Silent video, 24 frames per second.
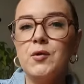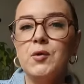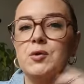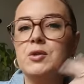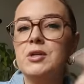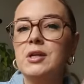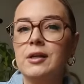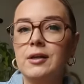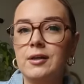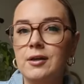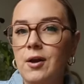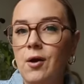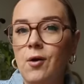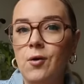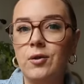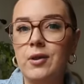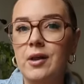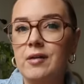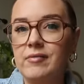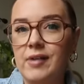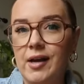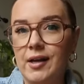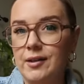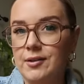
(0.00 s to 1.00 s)
you didn't know
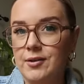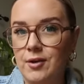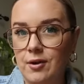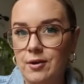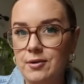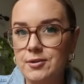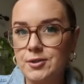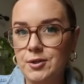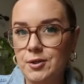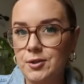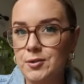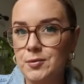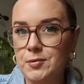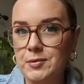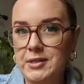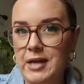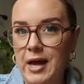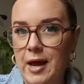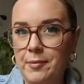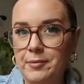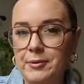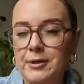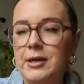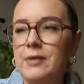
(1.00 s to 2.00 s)
Love Island All-Stars was
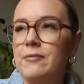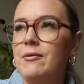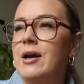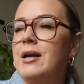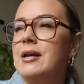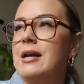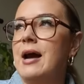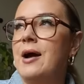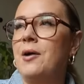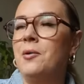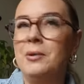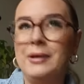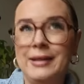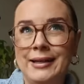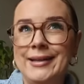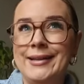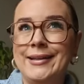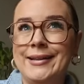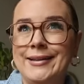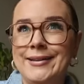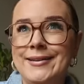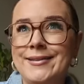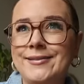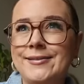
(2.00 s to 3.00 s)
happening right now,
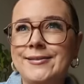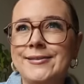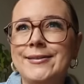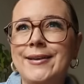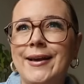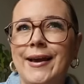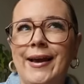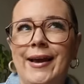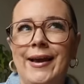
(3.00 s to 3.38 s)
it is.